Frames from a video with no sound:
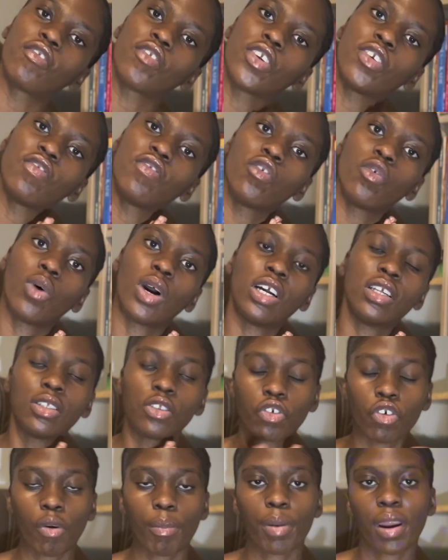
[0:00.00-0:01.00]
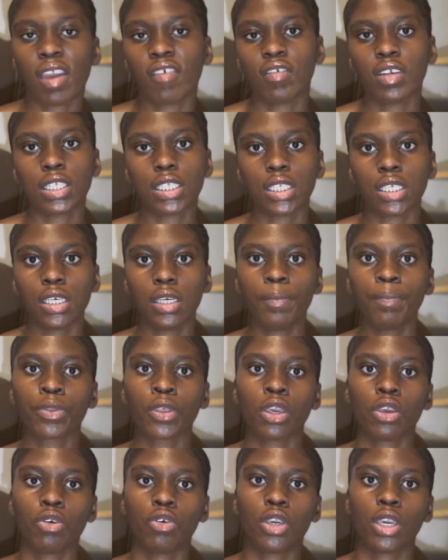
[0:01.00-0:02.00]
If you want your privacy,
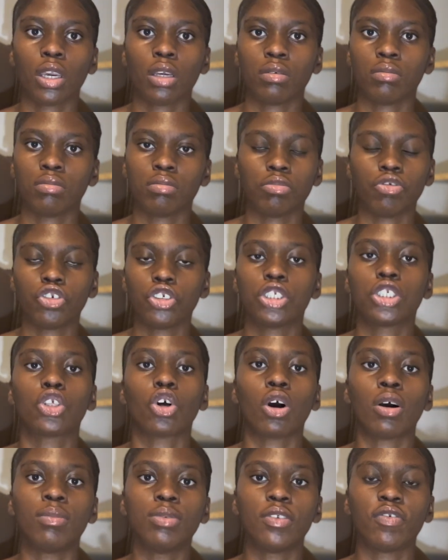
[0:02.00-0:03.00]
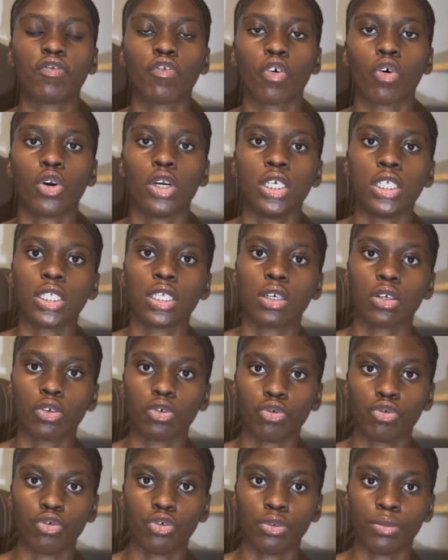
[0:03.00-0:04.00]
you can just opt for a single
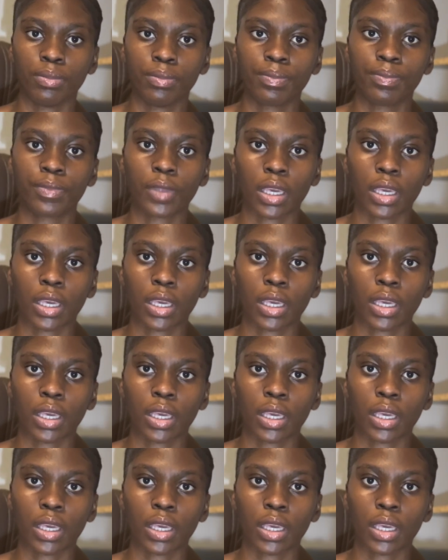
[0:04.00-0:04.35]
room.